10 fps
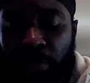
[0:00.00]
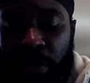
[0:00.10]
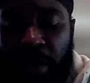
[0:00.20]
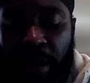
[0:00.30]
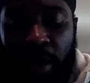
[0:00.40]

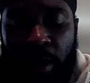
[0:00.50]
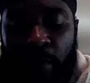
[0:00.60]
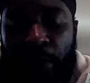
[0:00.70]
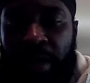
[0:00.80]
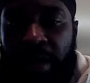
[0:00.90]
Okay,
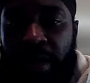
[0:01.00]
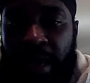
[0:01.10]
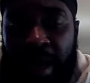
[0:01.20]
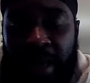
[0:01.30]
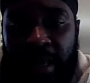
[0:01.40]
but
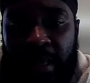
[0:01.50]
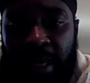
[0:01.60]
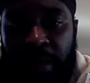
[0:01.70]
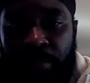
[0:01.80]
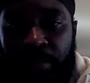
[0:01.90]
9
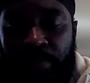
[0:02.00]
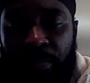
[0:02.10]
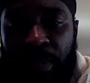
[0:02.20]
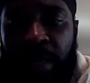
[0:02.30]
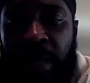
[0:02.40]
a.m.
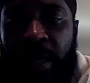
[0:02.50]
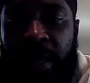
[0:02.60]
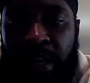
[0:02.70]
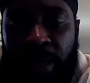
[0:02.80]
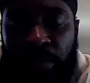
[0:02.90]
in
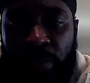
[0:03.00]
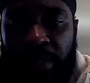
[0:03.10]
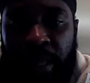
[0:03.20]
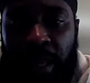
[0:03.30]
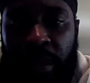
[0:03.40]
Hebrew
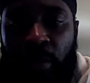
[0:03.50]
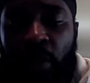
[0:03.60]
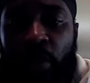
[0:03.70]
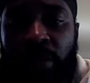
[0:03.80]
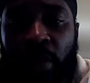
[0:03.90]
time,
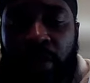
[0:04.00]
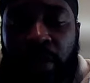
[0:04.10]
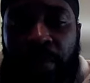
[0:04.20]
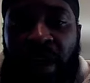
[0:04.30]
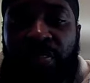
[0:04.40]
we're talking
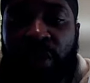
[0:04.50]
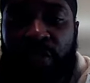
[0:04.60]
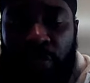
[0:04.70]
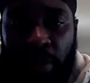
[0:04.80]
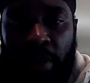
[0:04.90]
about the
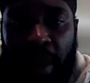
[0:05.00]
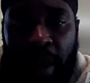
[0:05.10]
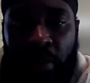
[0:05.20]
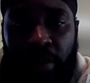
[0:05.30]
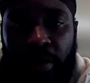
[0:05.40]
3rd
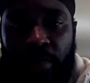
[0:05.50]
hour.